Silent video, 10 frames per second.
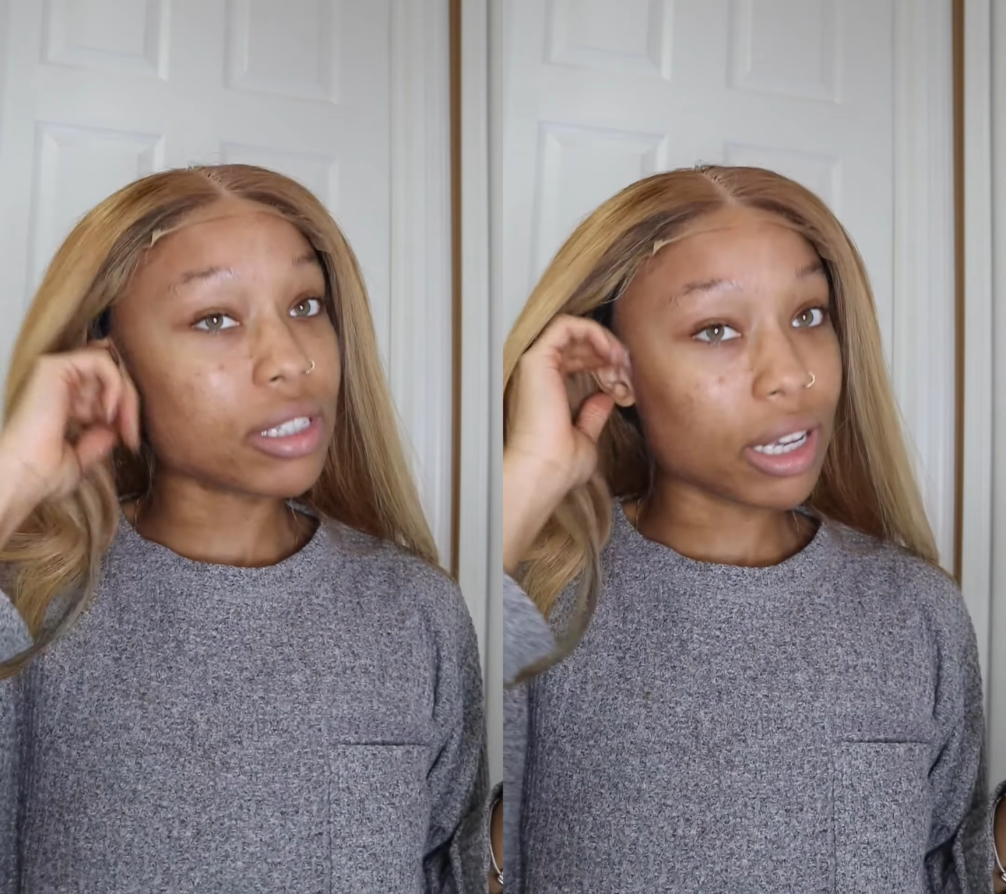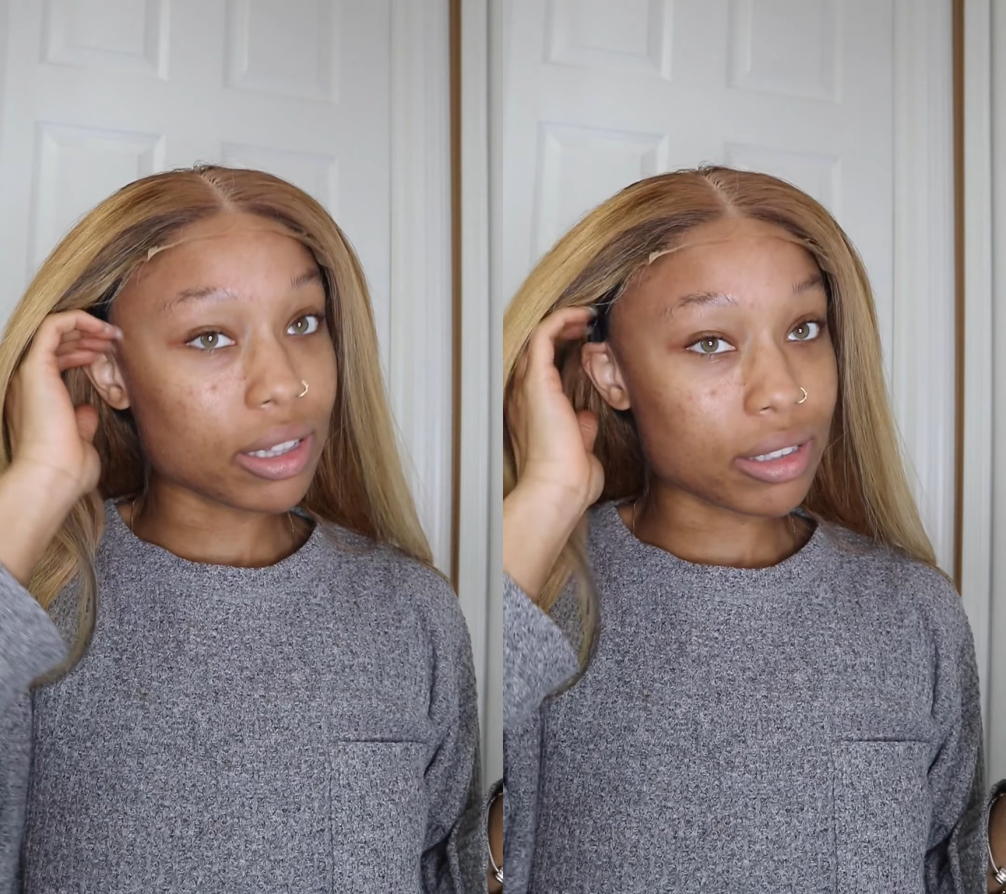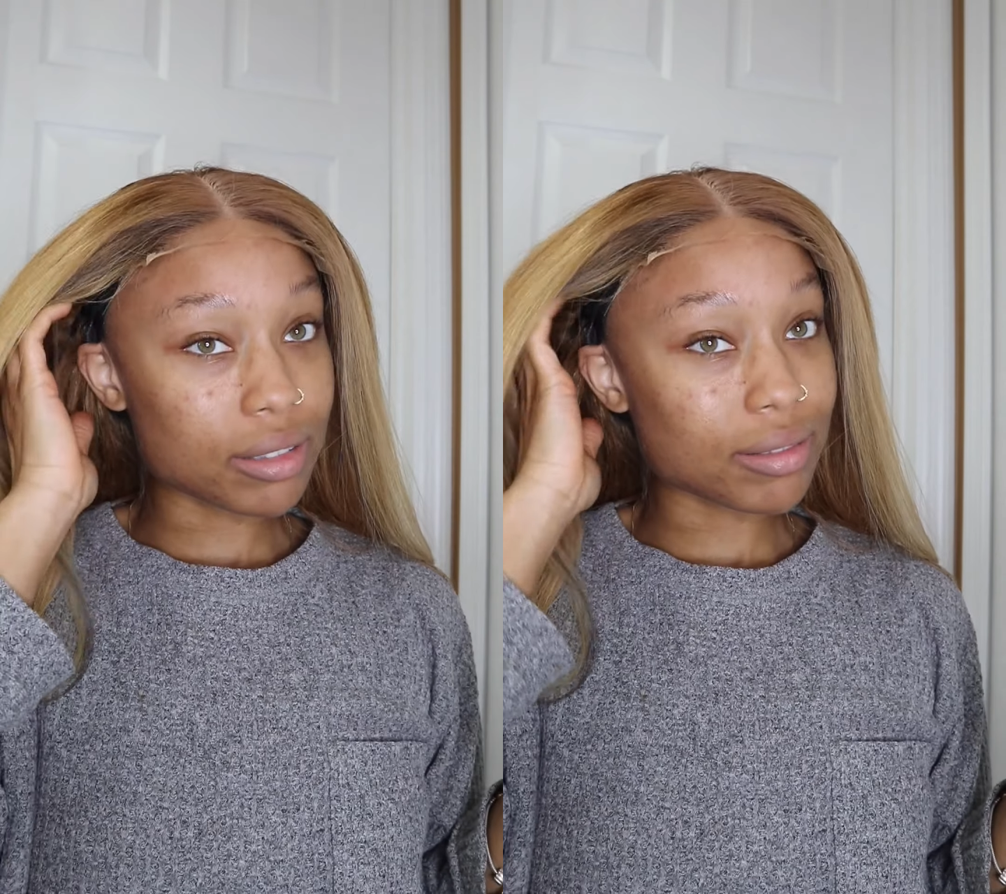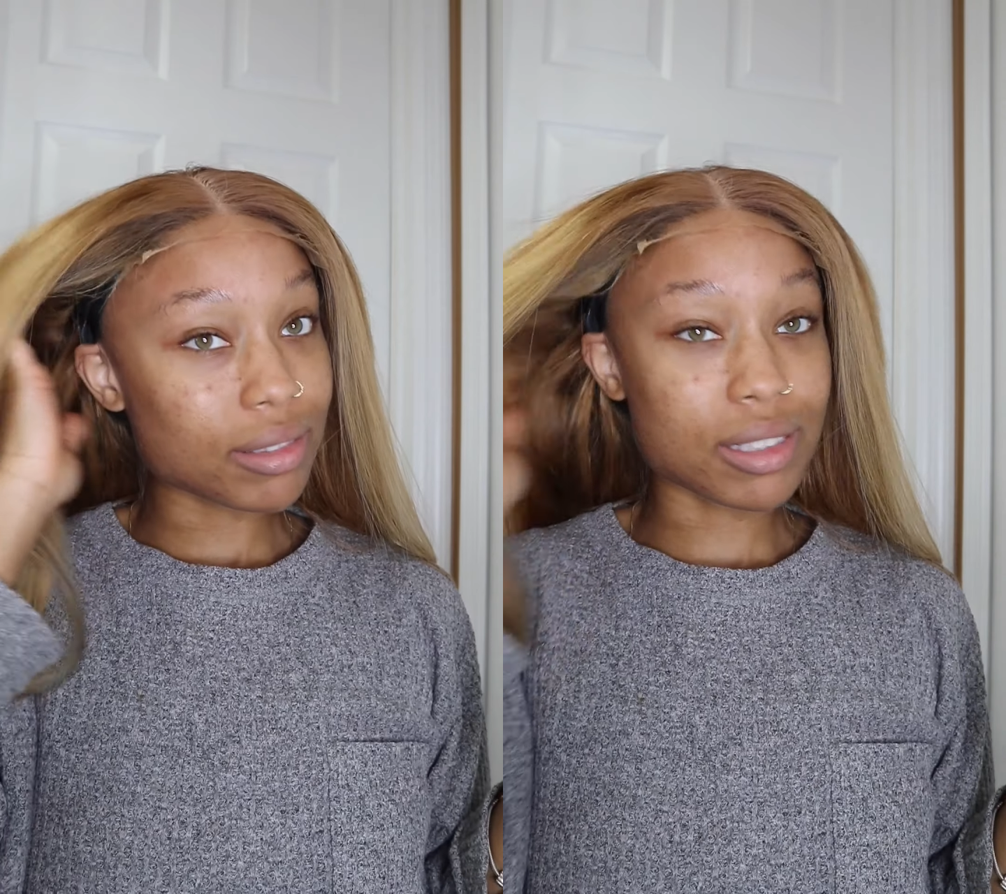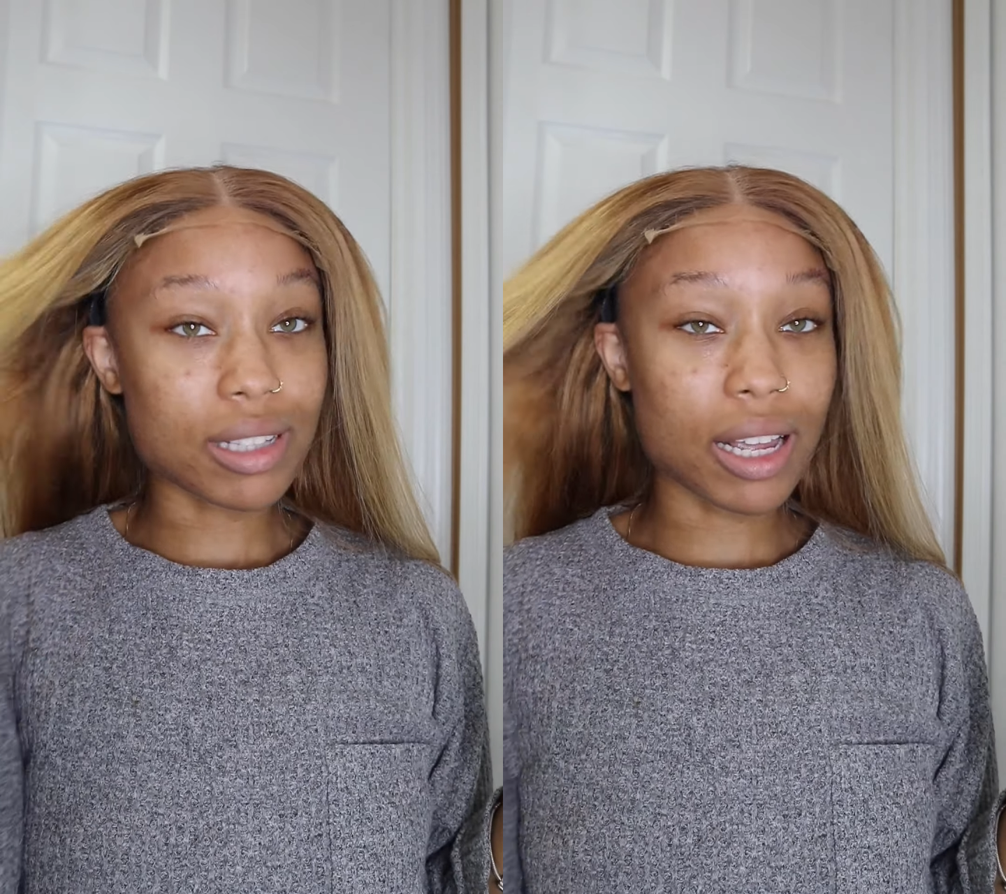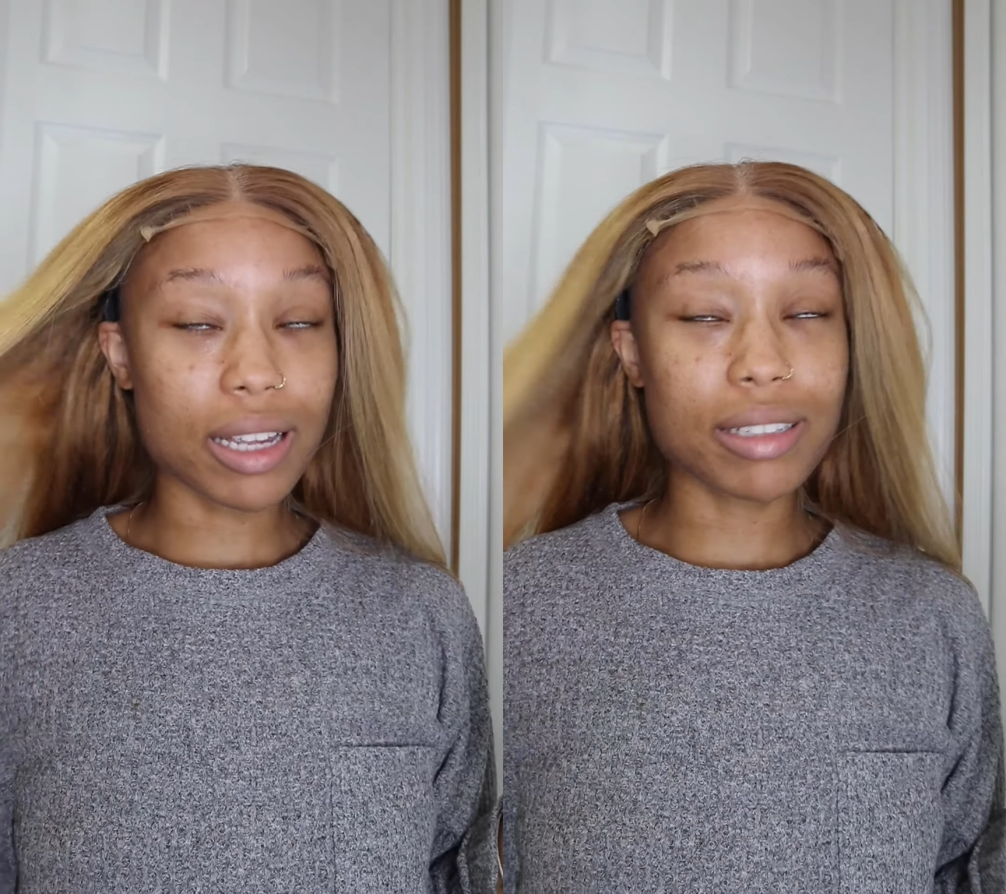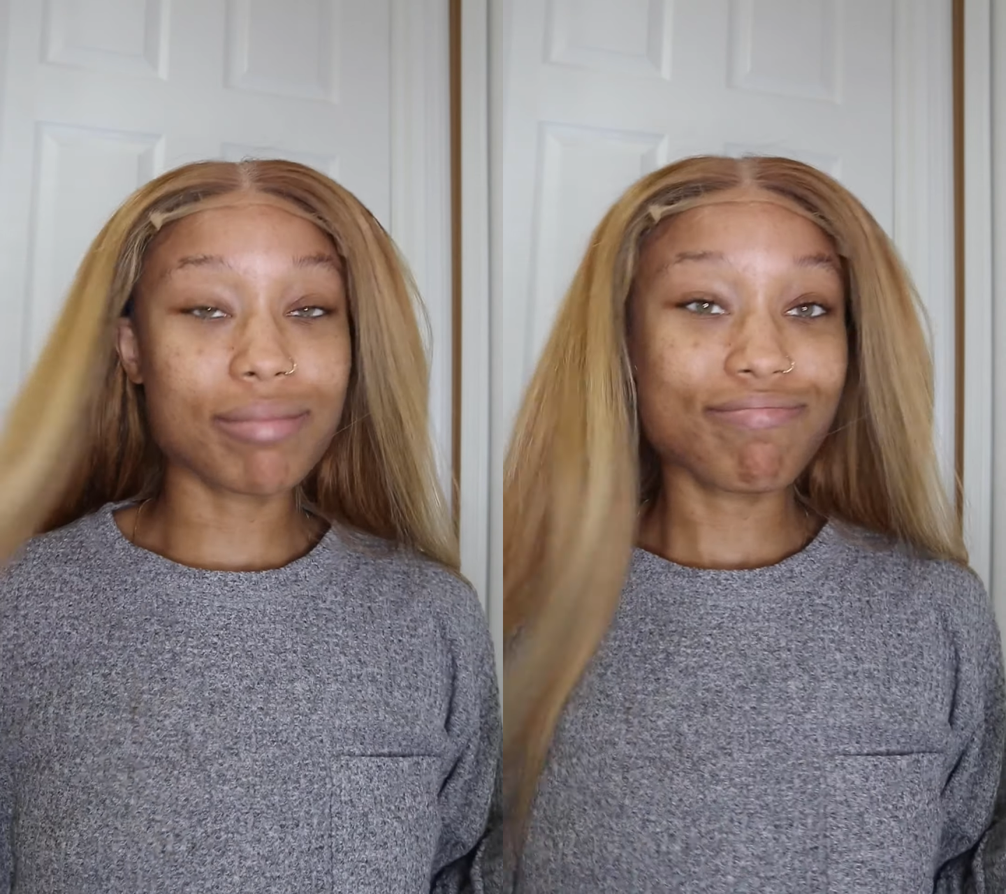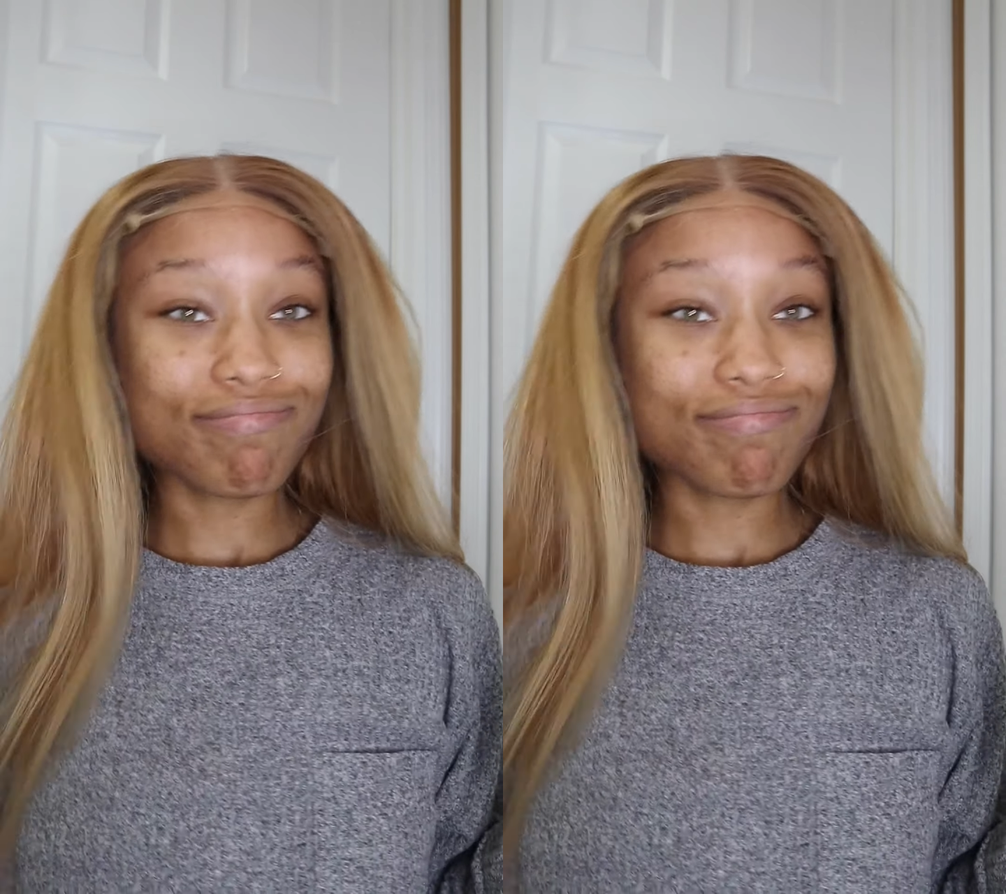like the side,